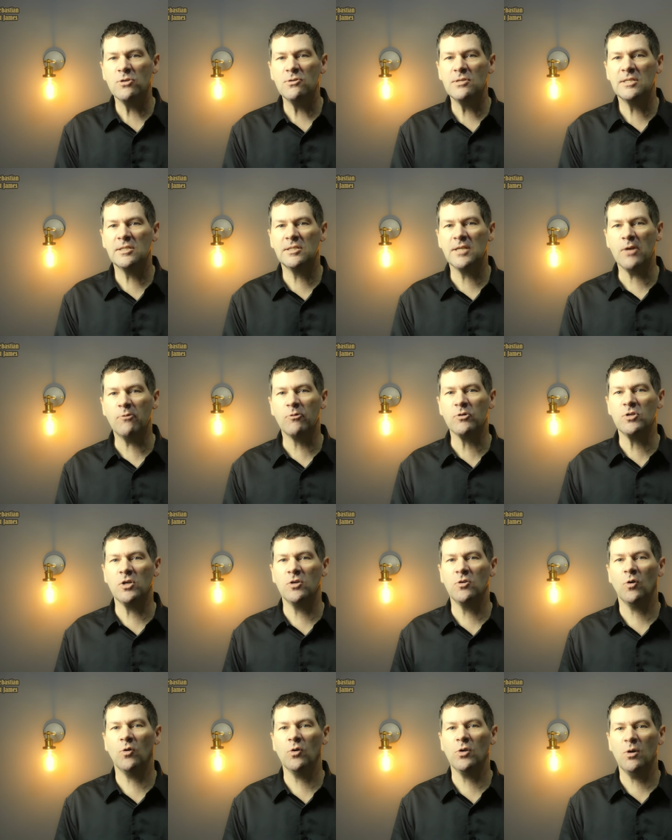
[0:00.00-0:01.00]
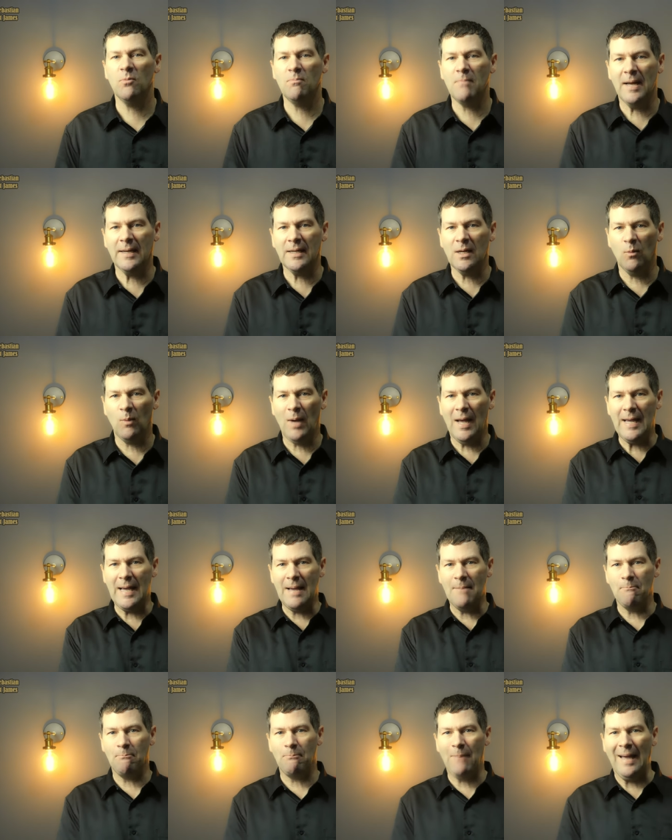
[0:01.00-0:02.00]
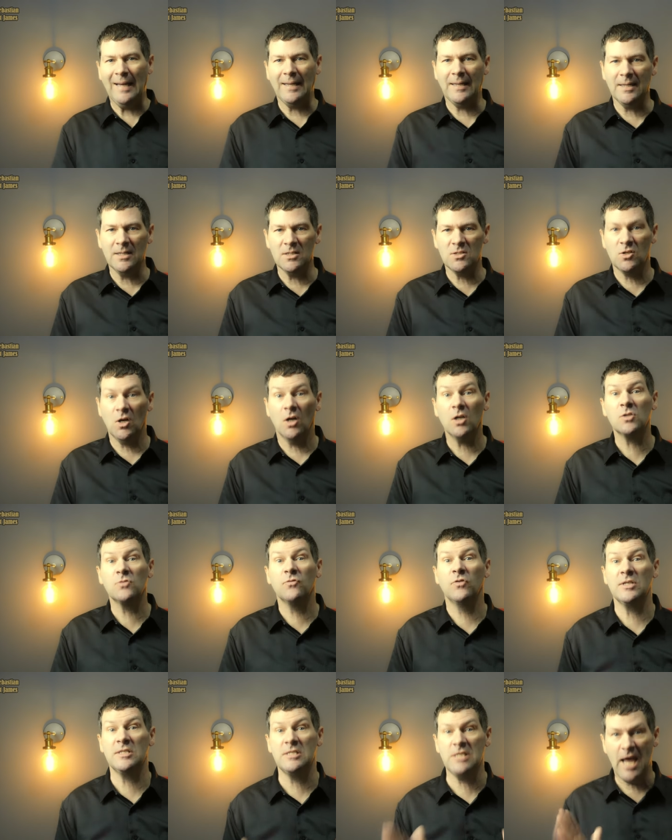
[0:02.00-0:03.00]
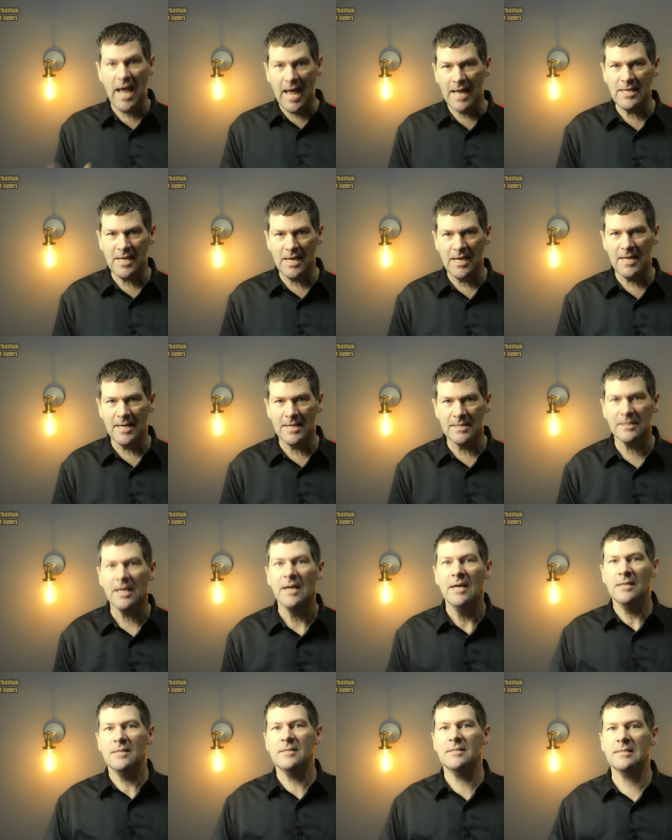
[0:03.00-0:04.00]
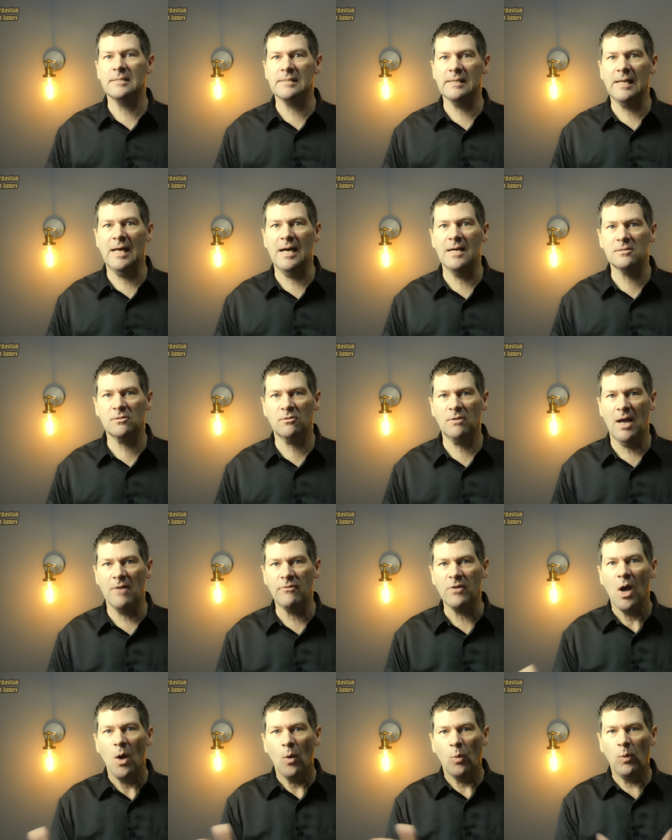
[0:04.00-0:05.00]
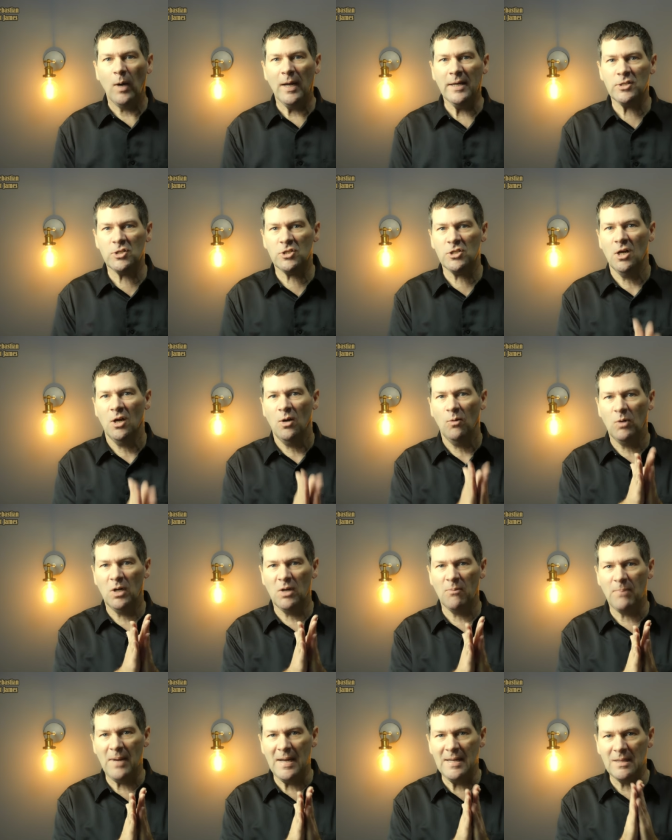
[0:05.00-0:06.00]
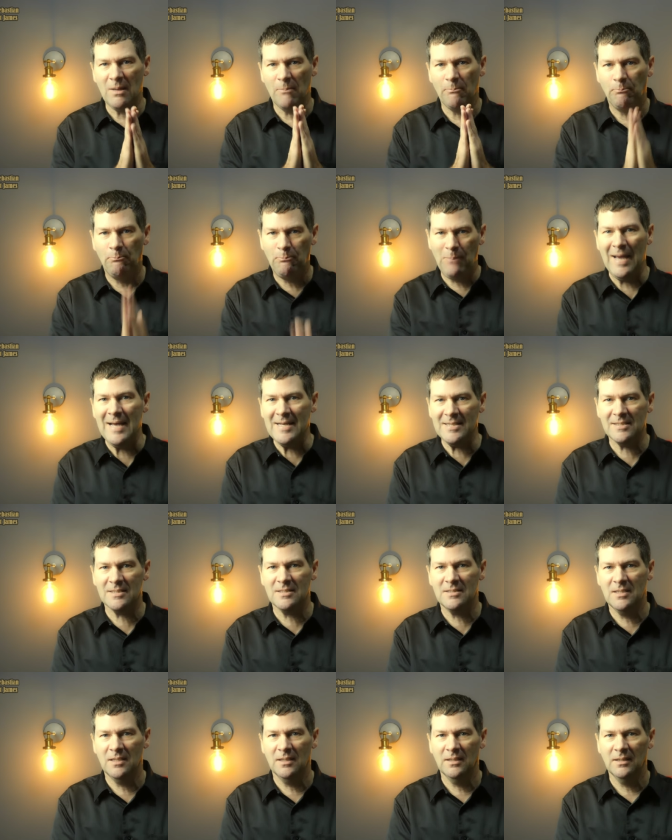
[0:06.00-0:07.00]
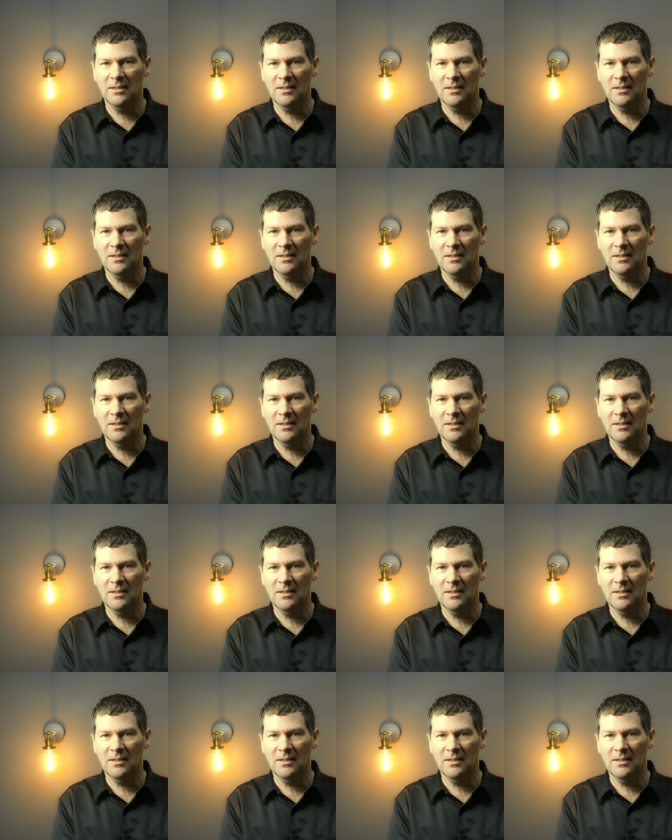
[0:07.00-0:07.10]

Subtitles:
you secreted all your money away in banking stocks for 10 years? This is the last graph. Which would have been the best?